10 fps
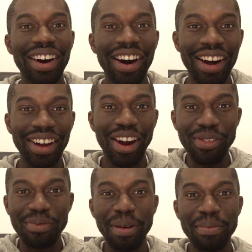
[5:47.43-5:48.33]
Oh, I
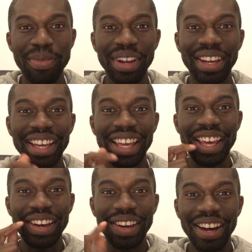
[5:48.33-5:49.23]
can't remember it.
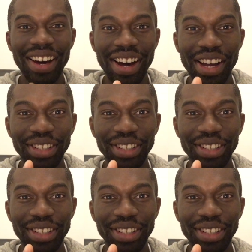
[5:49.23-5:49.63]
Ah,